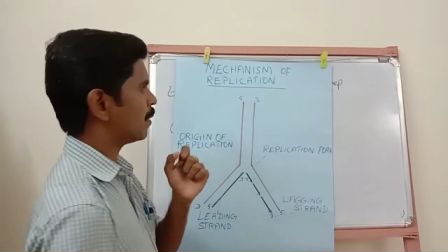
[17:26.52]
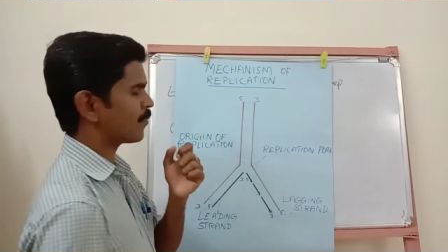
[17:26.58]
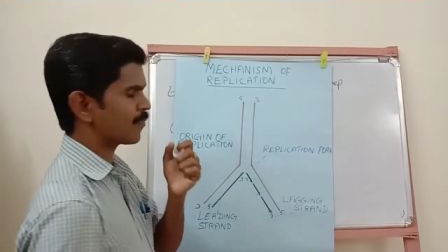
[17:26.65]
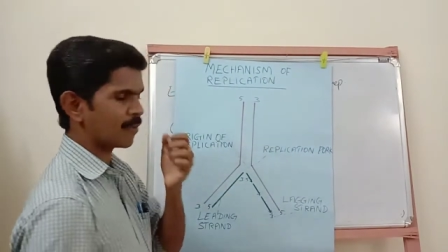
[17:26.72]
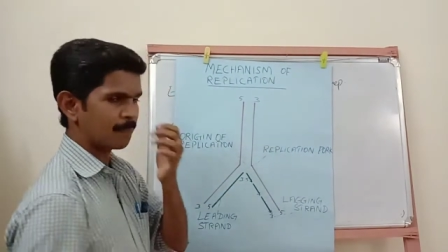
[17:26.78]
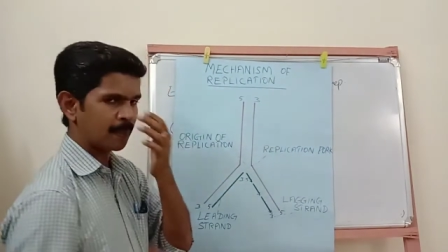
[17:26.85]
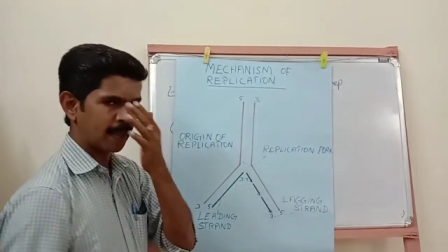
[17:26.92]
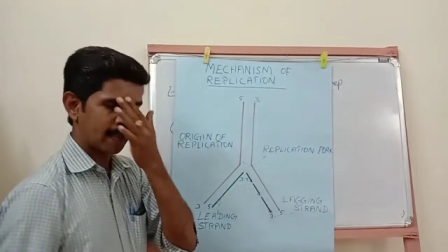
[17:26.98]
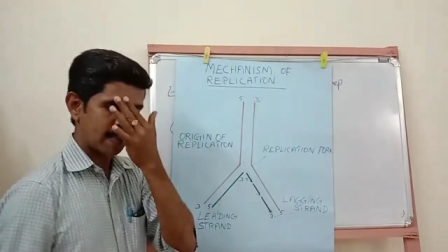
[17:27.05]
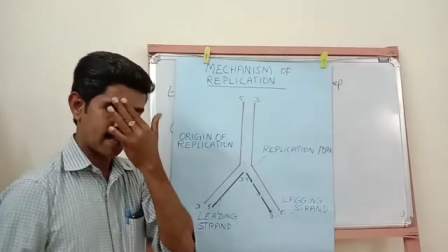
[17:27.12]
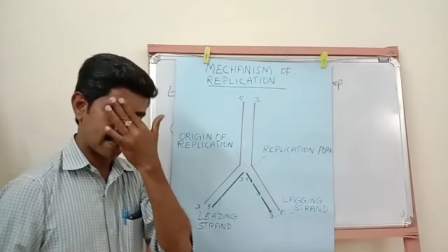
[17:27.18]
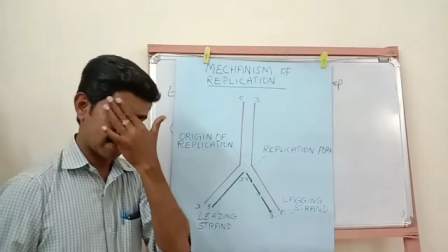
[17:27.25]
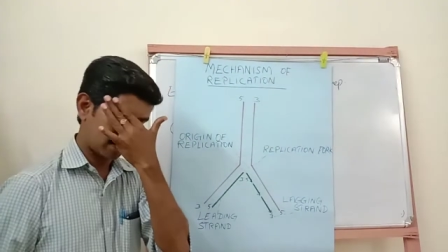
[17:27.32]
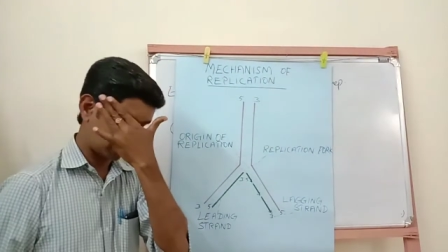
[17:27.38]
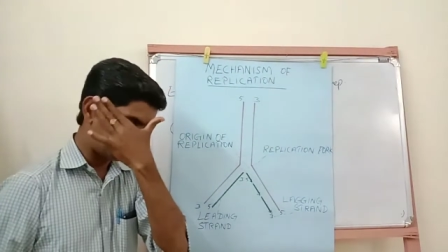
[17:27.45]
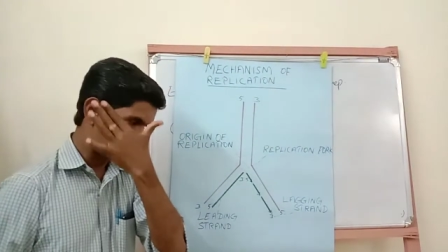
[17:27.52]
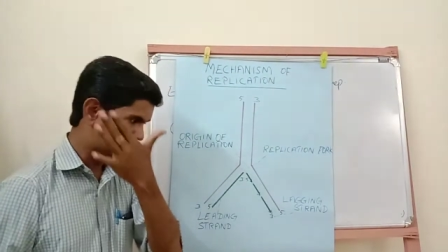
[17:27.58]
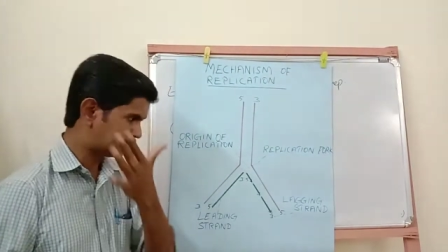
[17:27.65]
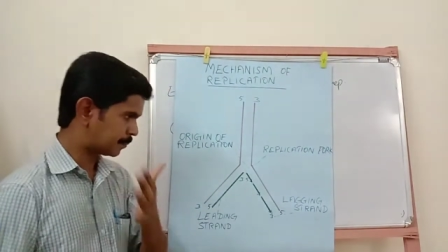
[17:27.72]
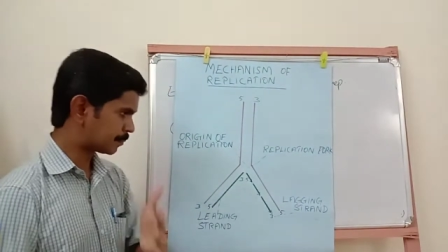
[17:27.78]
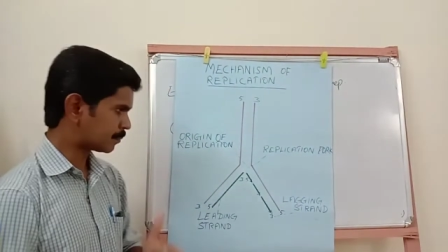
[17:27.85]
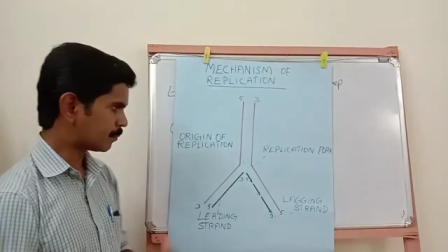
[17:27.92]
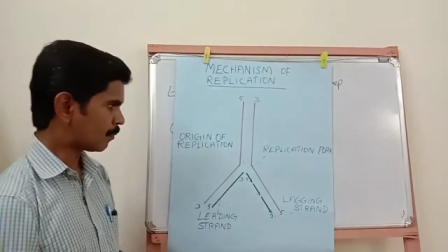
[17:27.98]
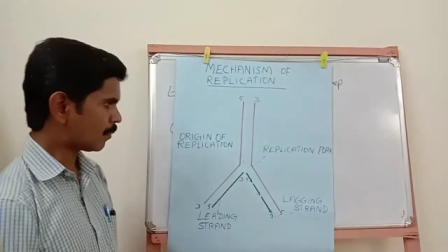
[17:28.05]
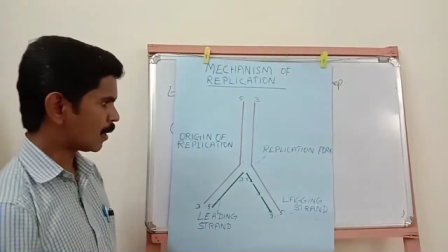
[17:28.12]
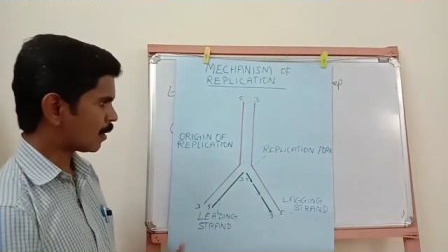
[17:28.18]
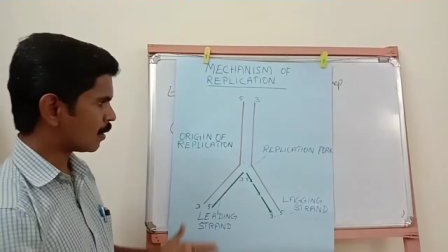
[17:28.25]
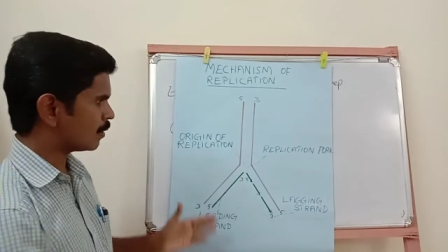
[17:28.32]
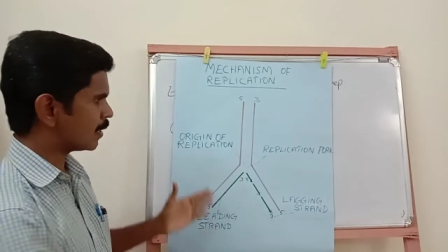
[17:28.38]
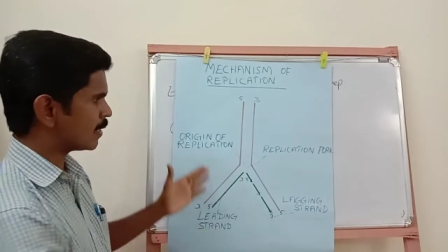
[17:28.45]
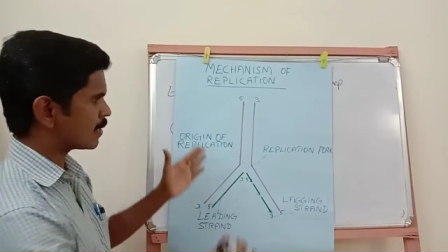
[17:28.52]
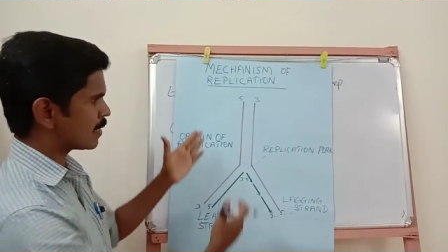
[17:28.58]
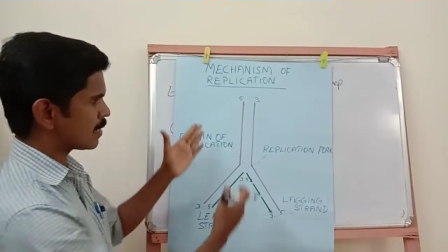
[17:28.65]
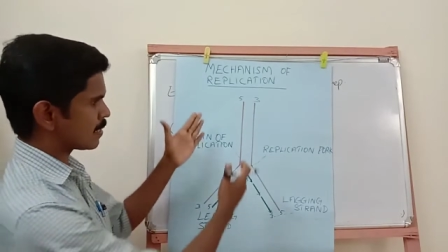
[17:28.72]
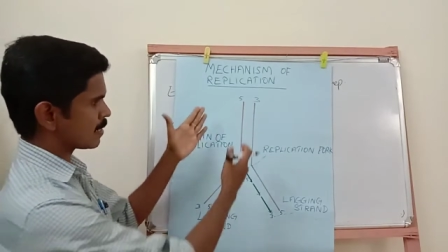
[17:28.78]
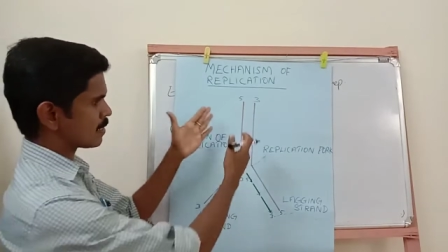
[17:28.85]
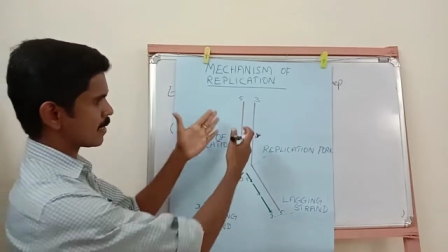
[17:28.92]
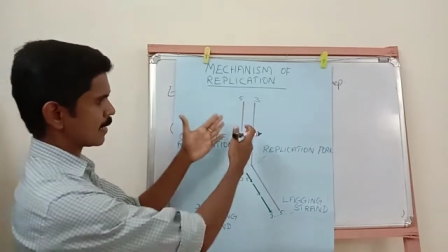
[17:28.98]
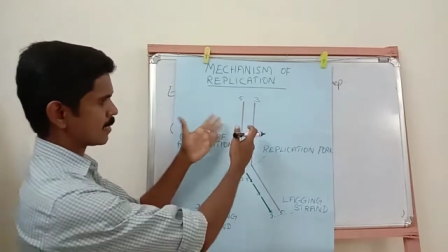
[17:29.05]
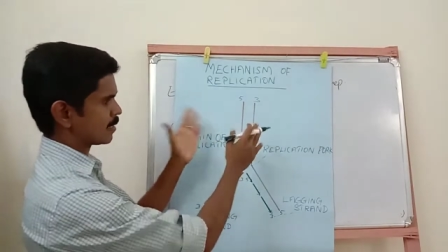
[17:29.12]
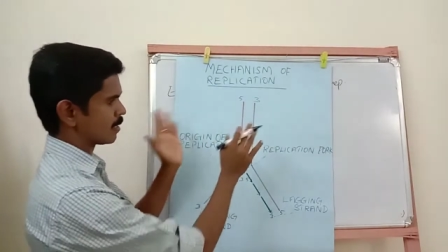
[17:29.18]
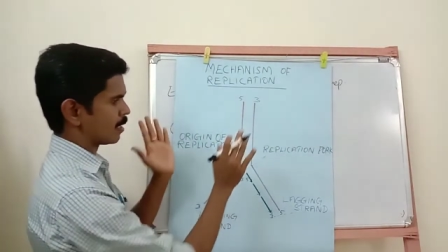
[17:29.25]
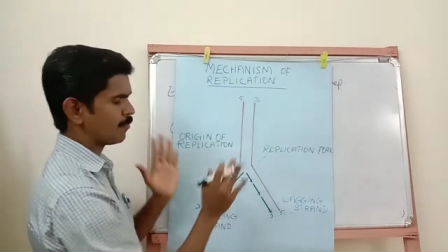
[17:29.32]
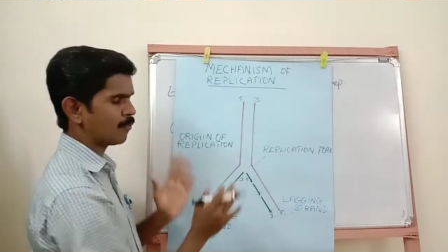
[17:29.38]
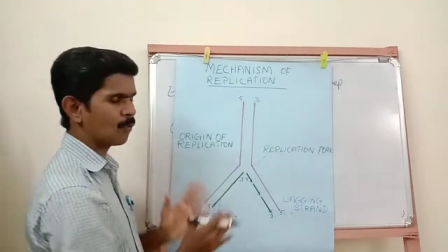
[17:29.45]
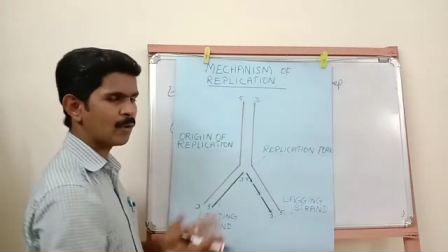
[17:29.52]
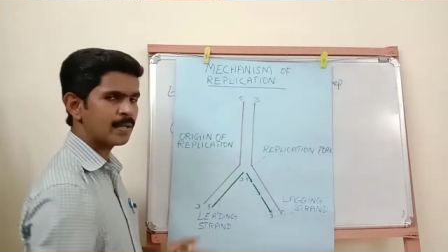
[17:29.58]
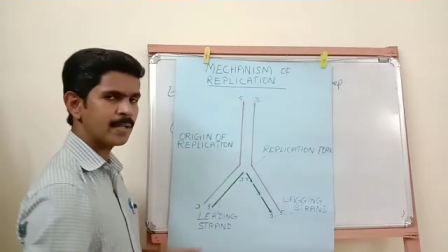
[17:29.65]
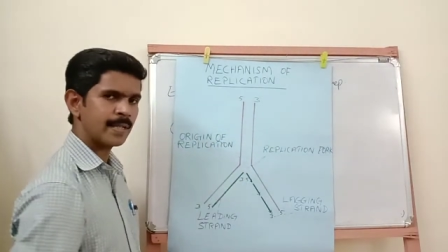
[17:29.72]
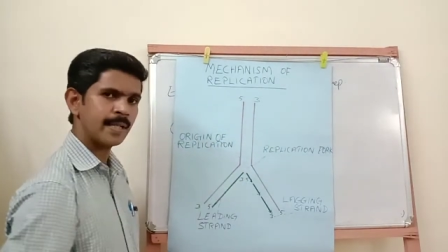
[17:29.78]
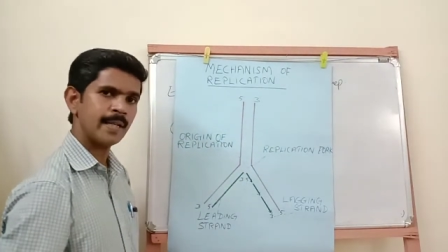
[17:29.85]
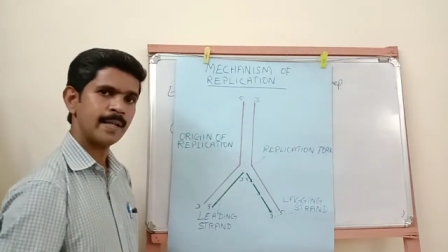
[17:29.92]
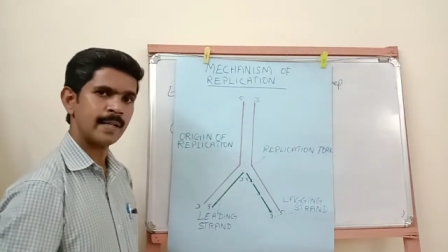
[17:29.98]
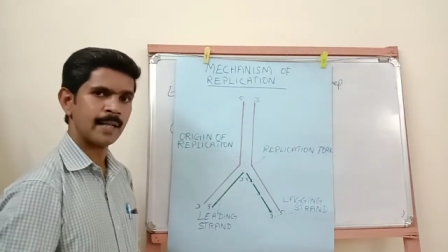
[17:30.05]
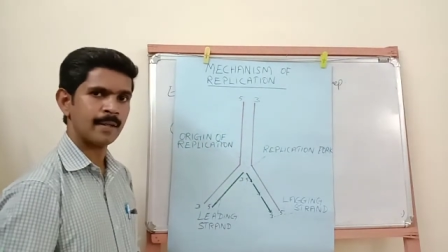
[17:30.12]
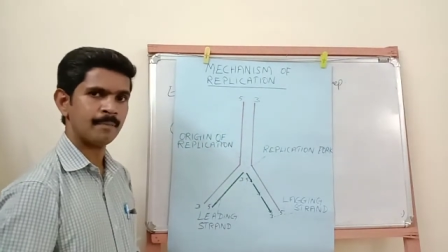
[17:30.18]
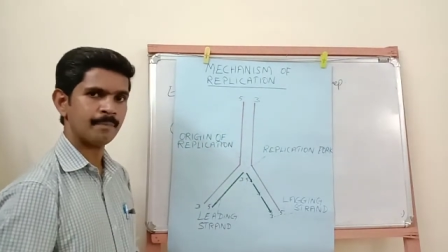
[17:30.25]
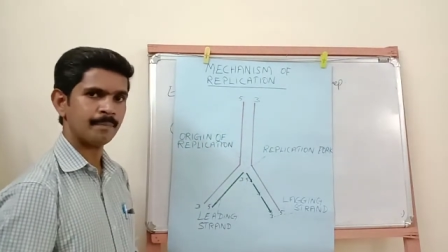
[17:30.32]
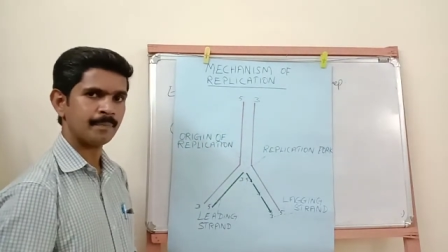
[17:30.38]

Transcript: of replication. This is the structure of one DNA.